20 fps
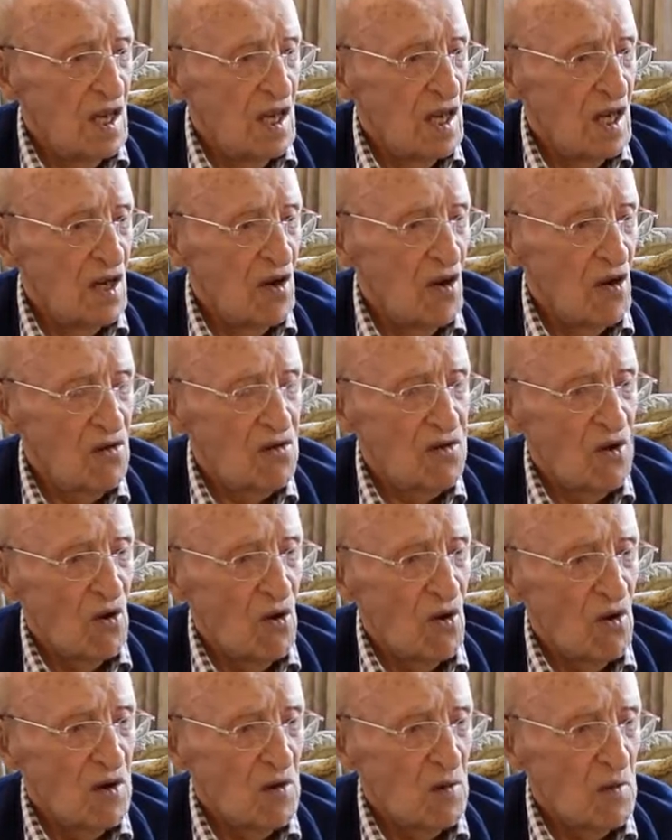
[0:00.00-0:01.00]
and all
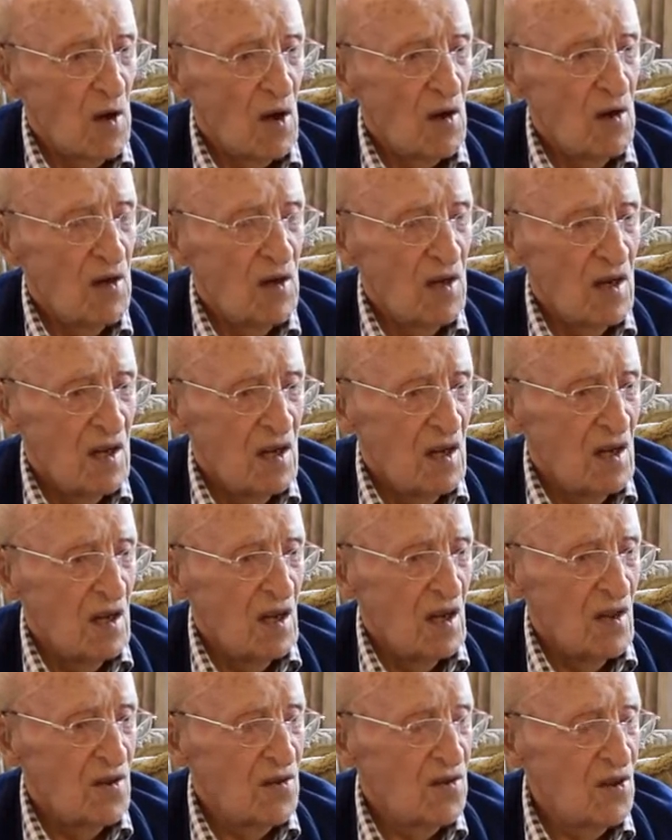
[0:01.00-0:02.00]
told about
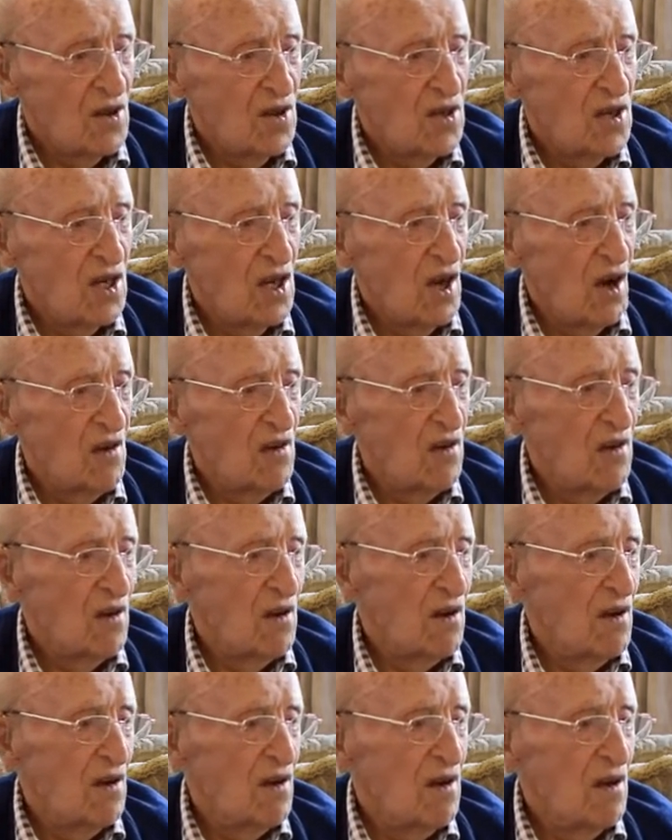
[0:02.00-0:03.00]
30
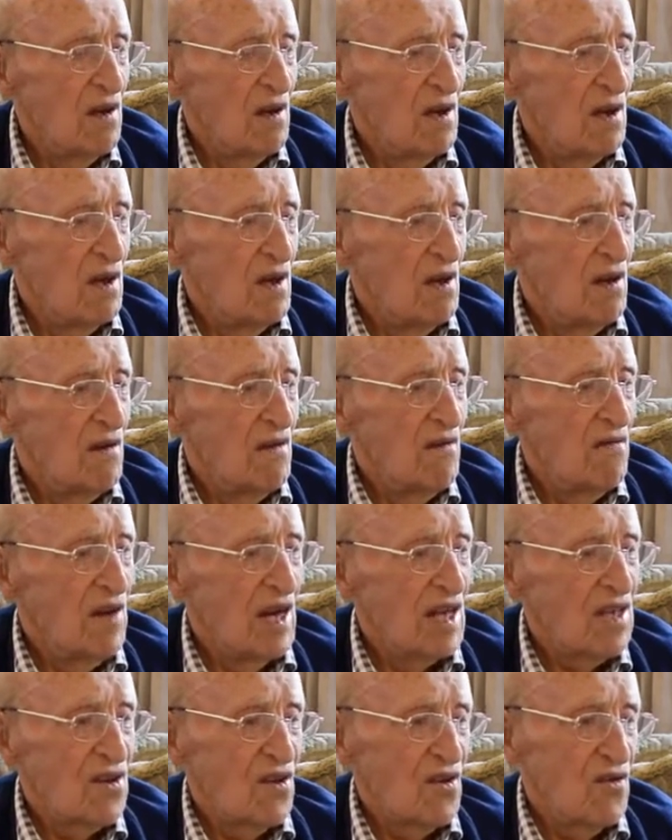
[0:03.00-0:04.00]
odd
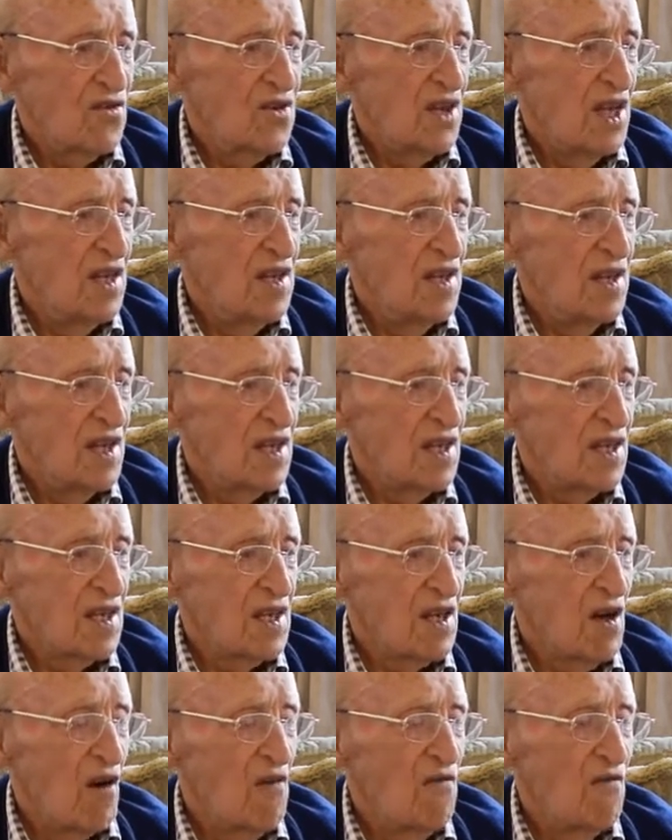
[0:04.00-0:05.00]
vessels in this
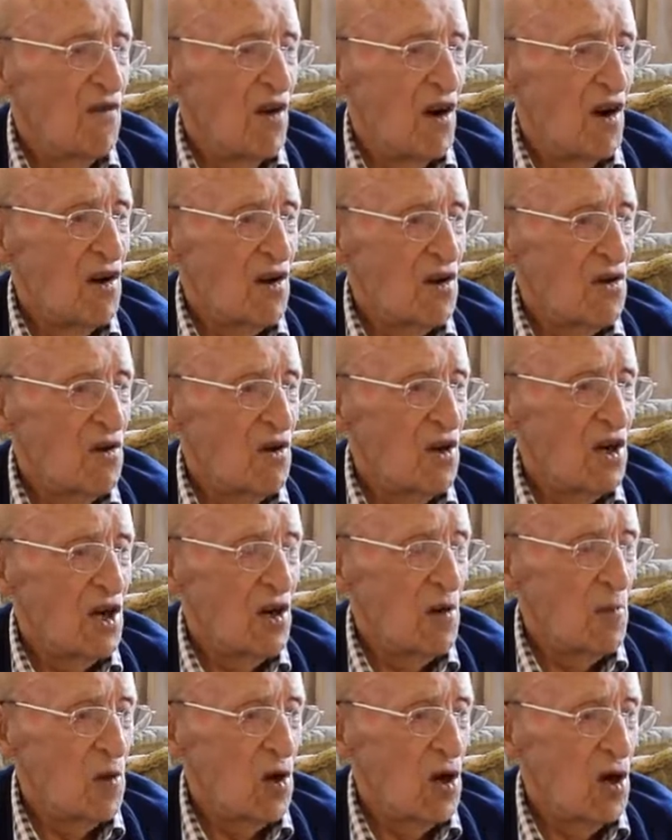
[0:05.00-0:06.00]
convoy going
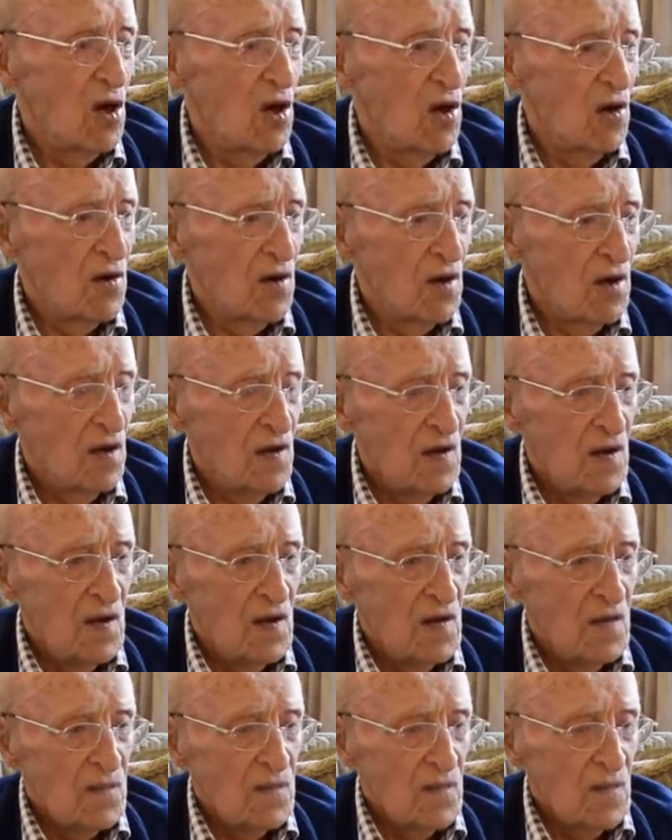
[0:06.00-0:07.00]
abroad.
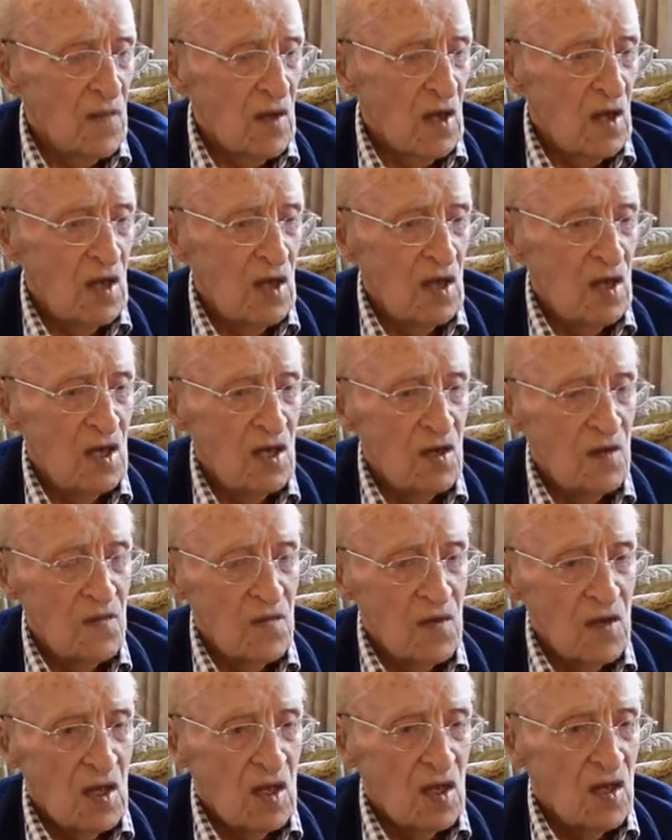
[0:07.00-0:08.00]

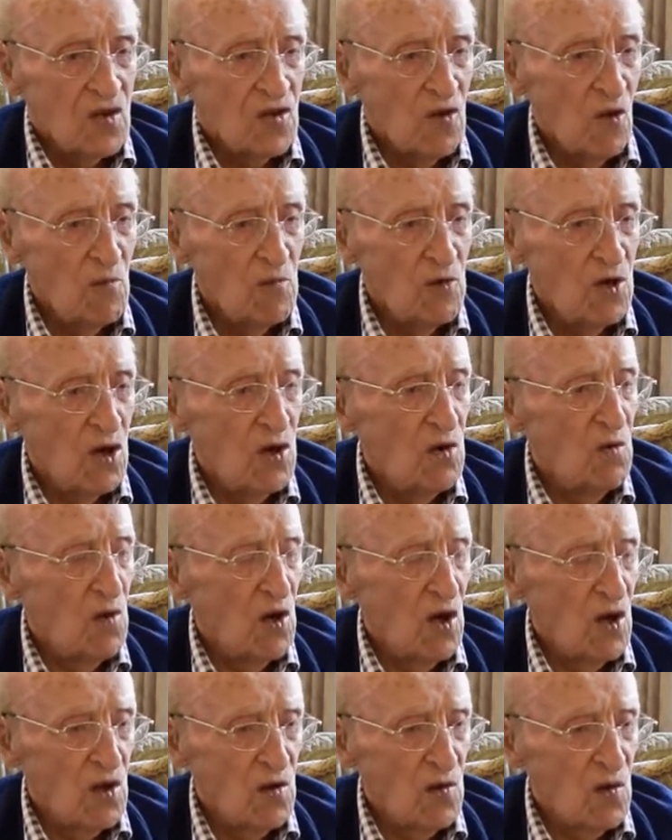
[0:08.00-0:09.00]
And uh, some knew
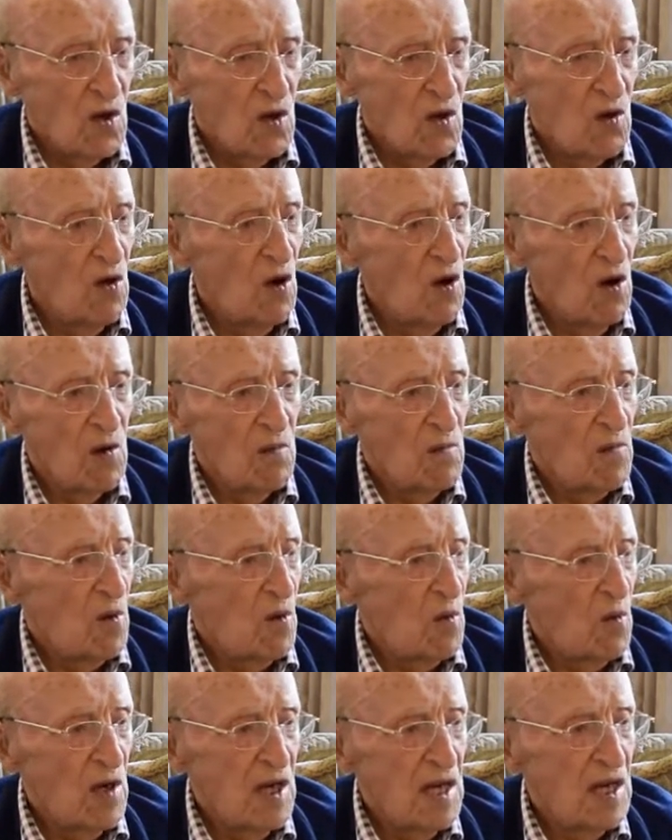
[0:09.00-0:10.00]
where they were going,
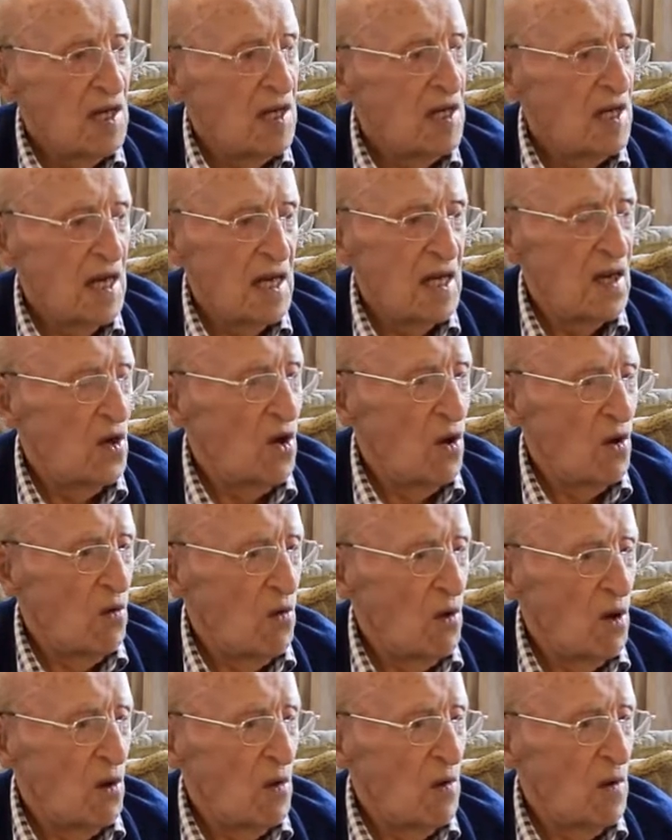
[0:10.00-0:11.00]
but we didn't know
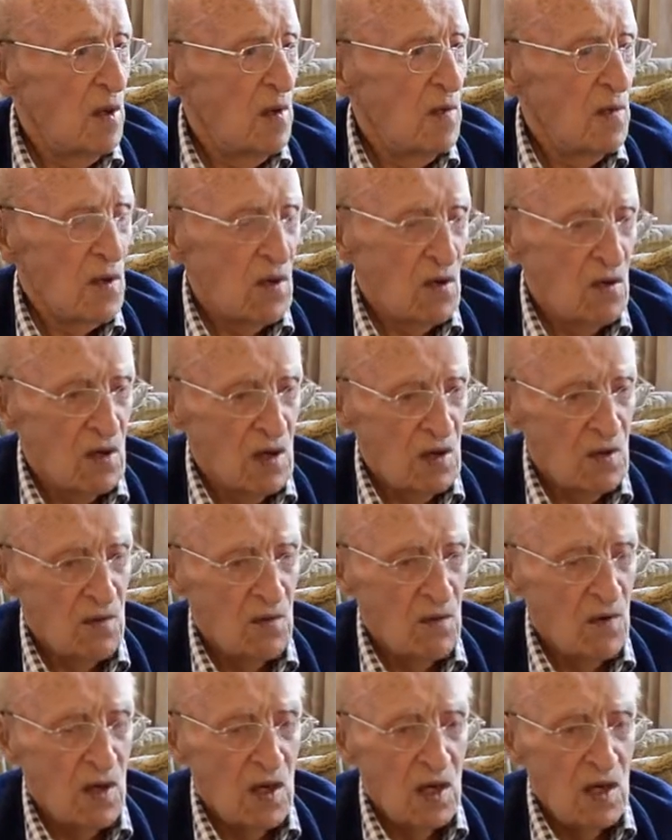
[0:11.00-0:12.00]
where we were
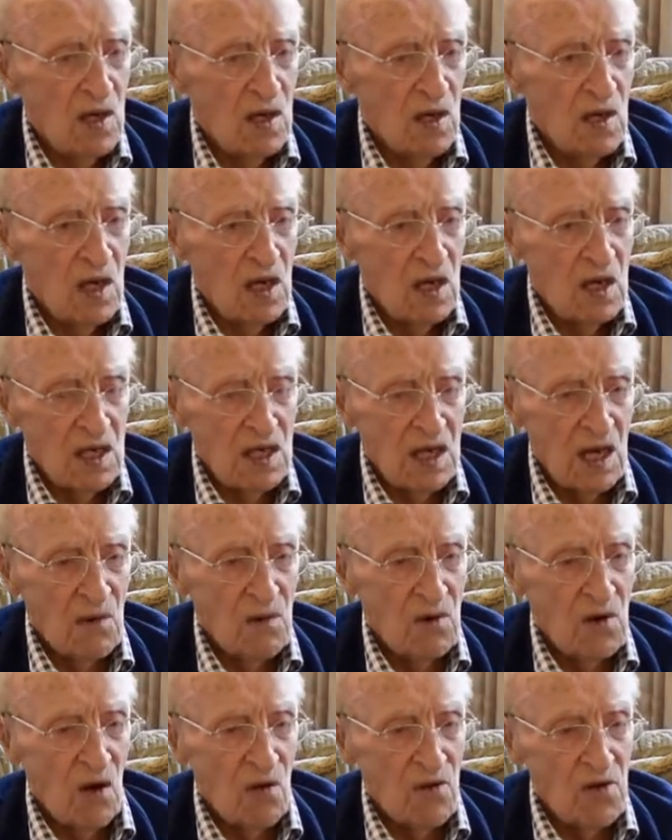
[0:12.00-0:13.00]
going. So
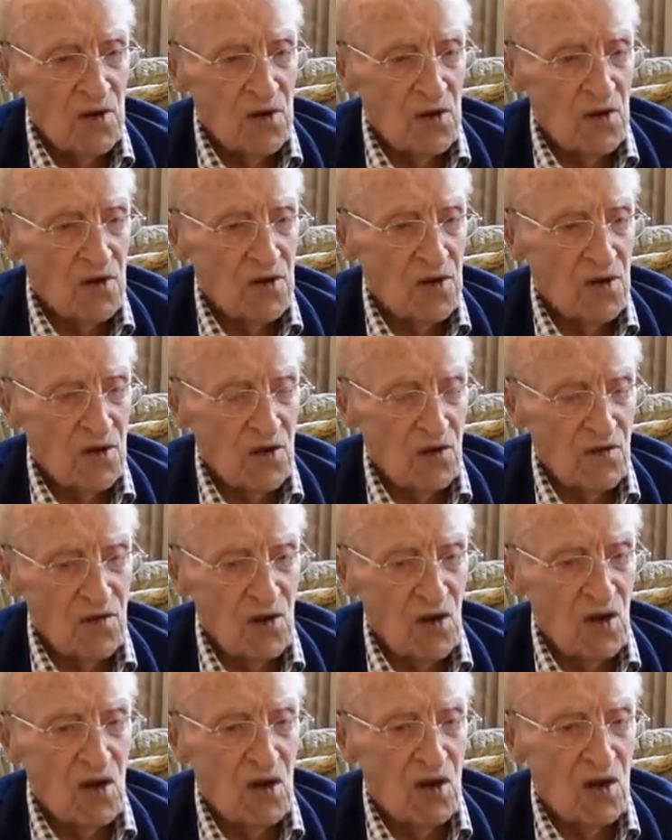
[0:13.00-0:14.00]
we were on the Duchess of
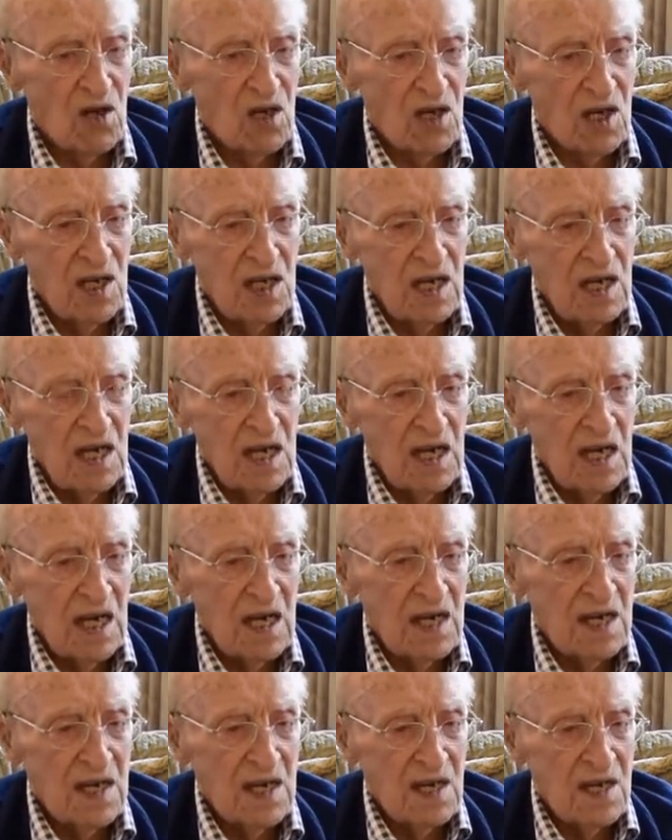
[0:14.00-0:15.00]
York
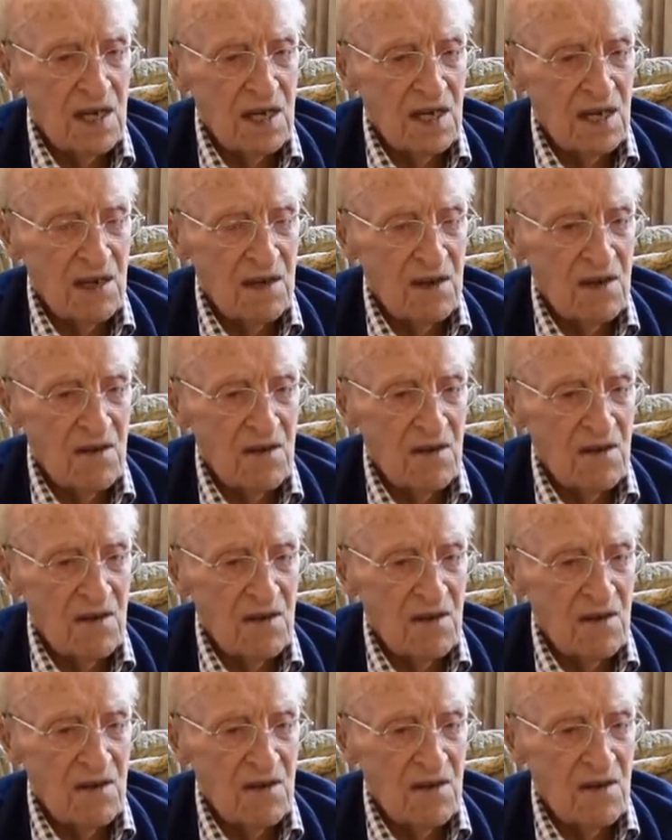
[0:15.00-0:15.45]
and uh,